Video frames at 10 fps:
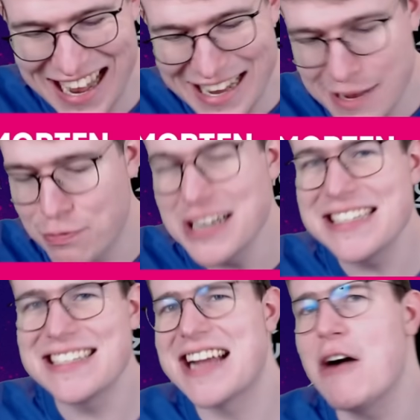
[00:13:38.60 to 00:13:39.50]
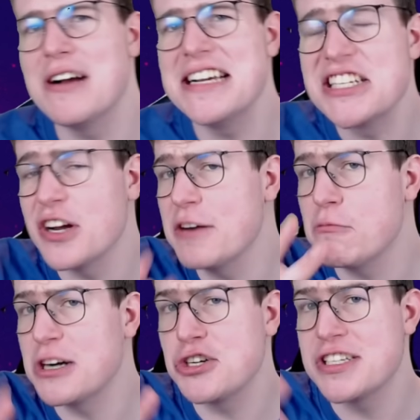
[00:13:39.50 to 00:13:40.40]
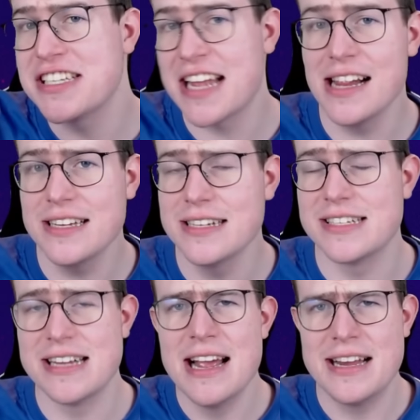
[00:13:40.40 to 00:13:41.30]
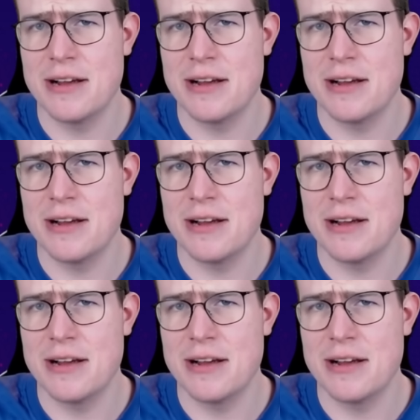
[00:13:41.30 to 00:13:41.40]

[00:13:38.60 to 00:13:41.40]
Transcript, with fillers: the Princess Tower is gonna one-shot skeletons. The